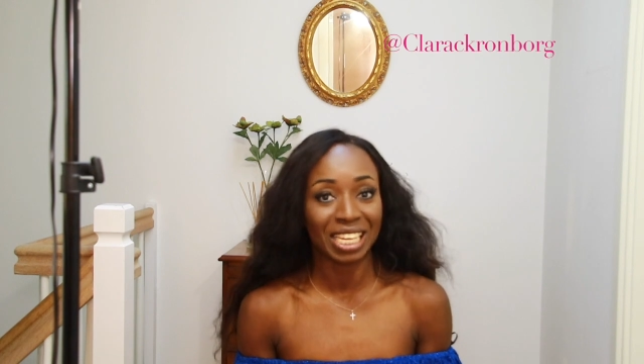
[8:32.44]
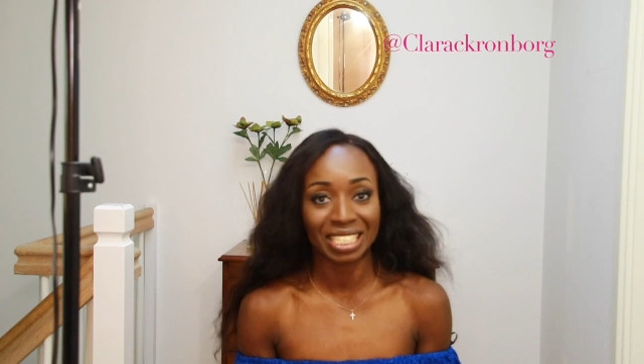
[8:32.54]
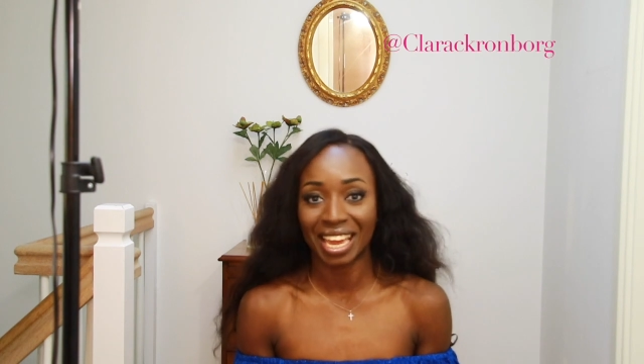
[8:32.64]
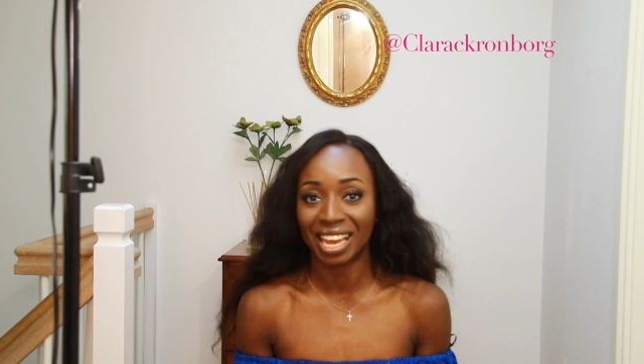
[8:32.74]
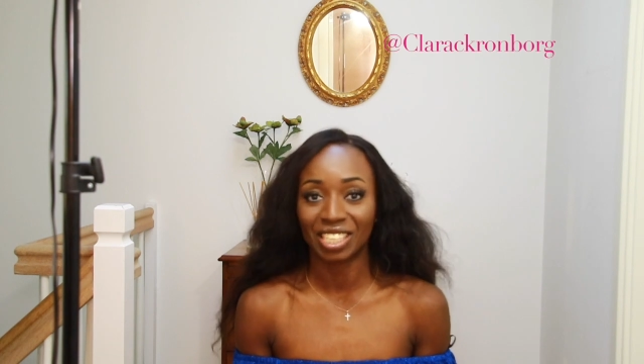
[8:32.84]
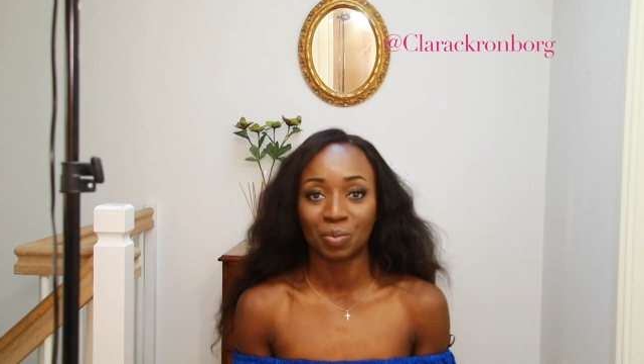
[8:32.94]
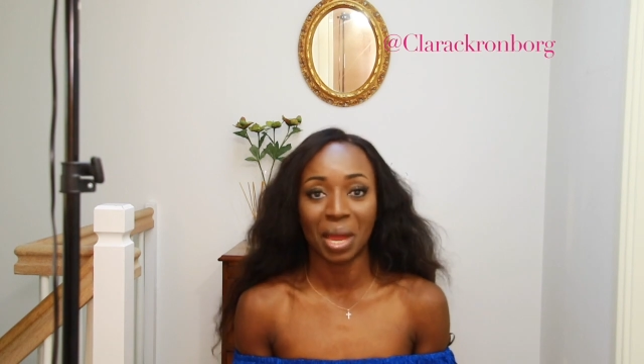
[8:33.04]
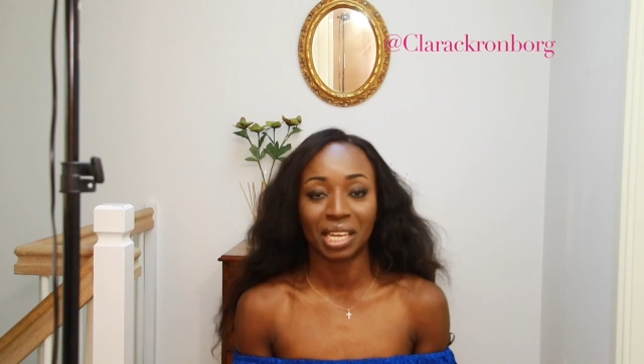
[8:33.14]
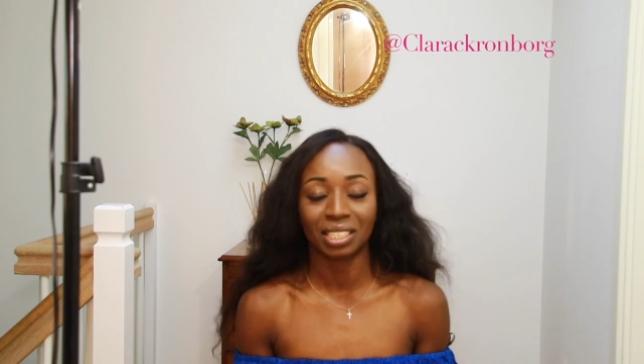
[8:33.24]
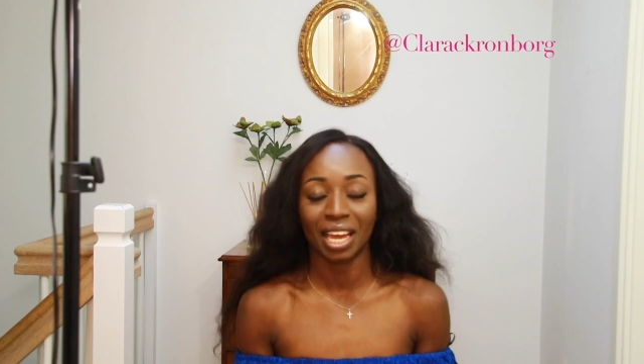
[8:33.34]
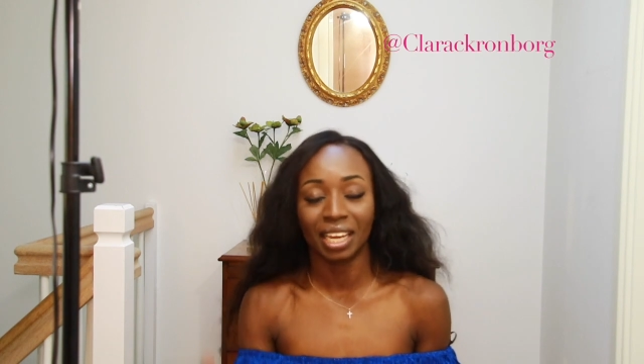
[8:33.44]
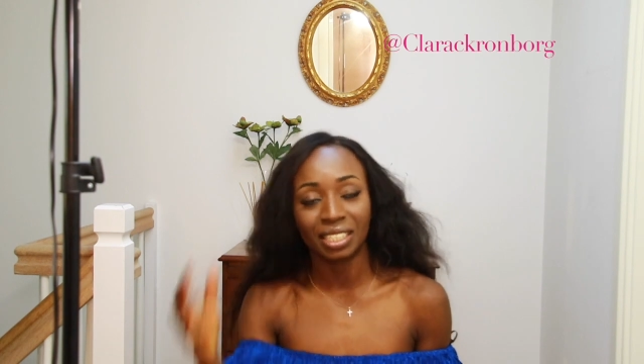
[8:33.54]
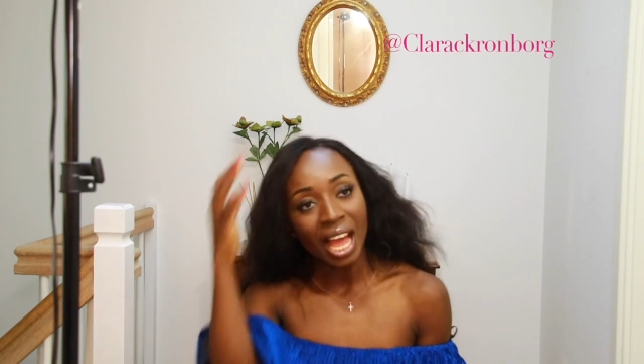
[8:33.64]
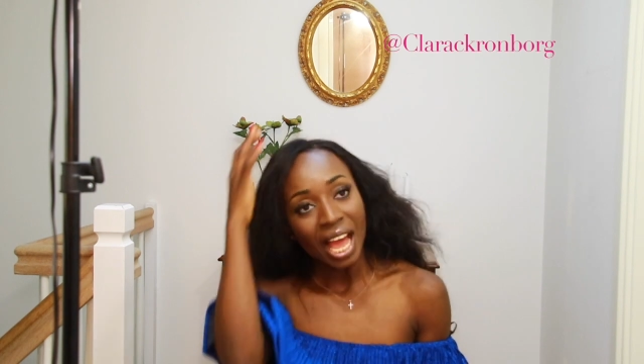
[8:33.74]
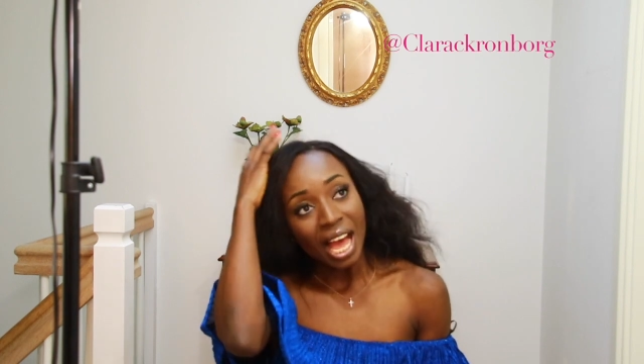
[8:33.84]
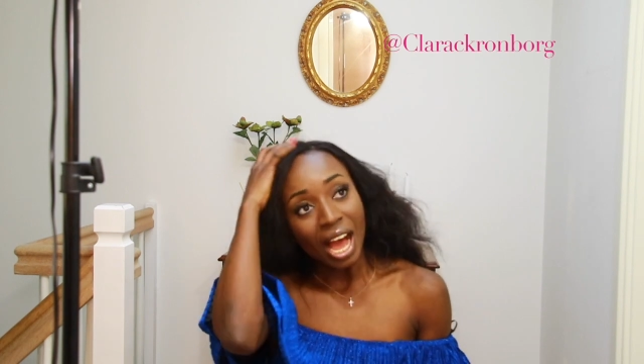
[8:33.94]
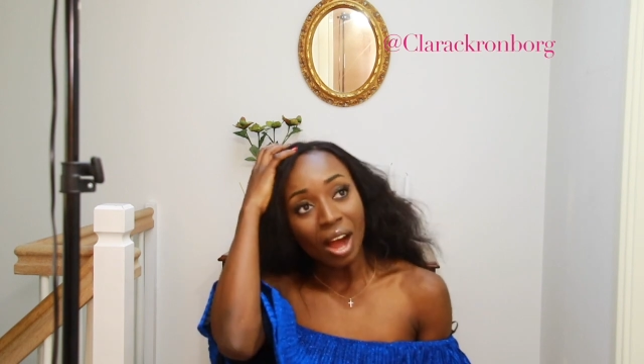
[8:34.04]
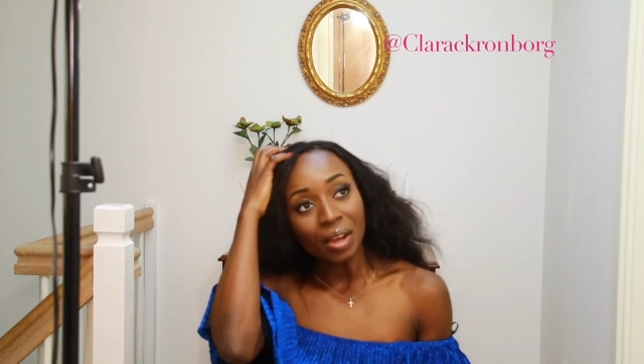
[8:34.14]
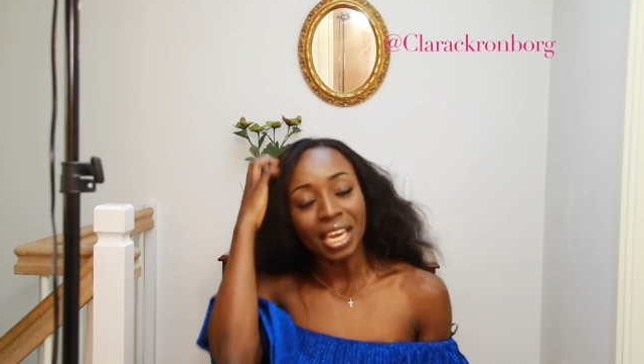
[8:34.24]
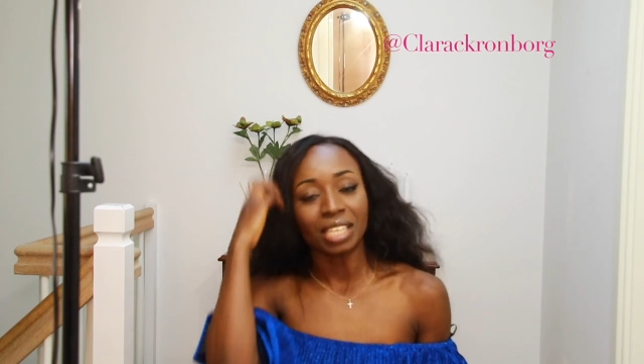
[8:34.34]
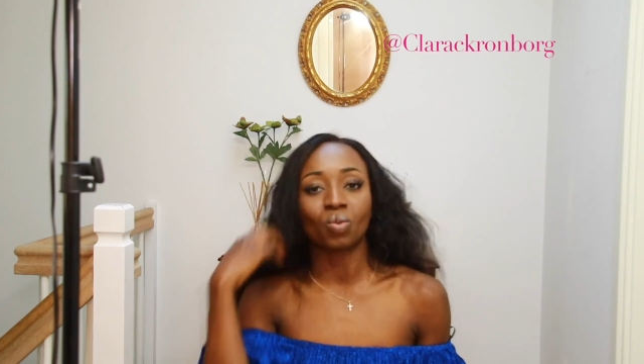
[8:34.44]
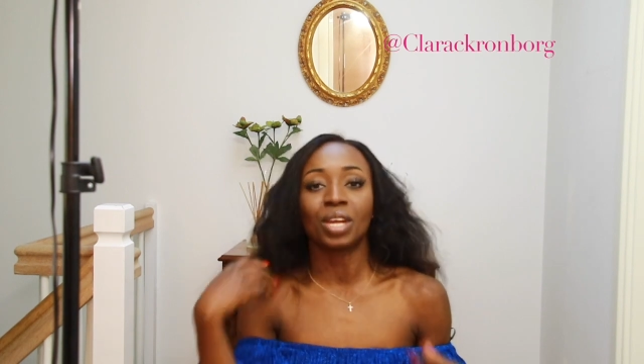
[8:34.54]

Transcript: I expected. Yes,